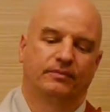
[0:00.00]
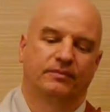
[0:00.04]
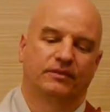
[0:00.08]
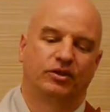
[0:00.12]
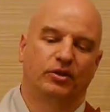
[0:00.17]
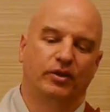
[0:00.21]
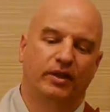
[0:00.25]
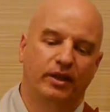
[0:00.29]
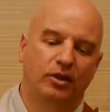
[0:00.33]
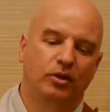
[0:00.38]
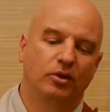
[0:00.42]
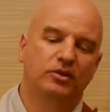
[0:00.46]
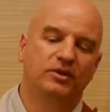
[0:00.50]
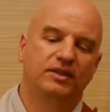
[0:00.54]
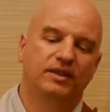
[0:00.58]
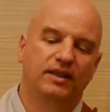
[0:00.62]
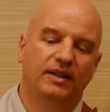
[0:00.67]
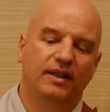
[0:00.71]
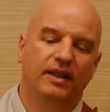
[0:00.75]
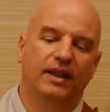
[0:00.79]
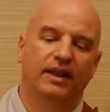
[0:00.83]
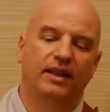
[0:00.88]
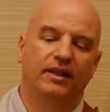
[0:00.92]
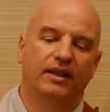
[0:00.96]
So he goes
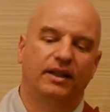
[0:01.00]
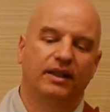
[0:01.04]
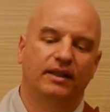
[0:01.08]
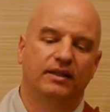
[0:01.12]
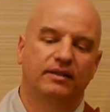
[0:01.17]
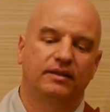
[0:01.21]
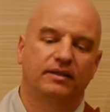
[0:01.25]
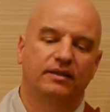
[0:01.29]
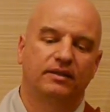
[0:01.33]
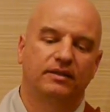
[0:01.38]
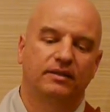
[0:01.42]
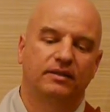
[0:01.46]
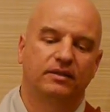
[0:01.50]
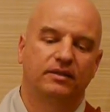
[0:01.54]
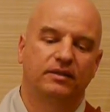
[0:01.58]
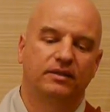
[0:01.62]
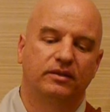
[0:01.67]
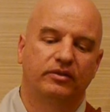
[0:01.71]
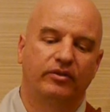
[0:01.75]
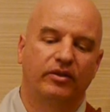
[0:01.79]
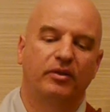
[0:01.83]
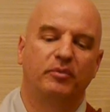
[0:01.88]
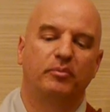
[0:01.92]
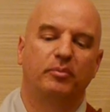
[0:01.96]
in there, and
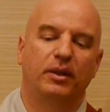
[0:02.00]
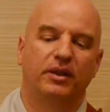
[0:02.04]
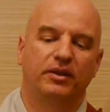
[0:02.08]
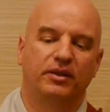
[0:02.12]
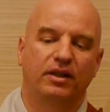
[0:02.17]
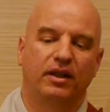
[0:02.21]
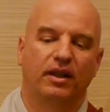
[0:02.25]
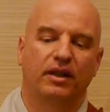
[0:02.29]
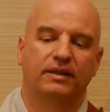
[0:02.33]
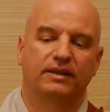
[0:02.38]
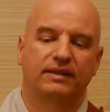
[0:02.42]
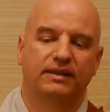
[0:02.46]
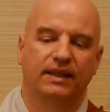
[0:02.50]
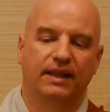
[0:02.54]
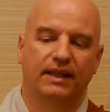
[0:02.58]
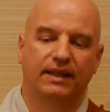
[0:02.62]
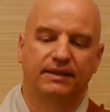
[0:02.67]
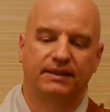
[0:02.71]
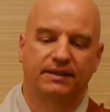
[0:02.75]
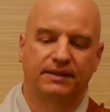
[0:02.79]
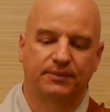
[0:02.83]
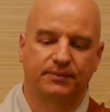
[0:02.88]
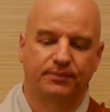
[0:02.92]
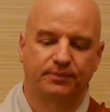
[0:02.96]
Fifth Patriarch
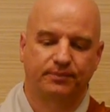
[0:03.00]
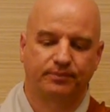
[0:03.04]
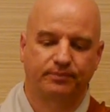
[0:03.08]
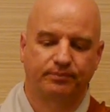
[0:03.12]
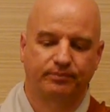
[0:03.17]
says,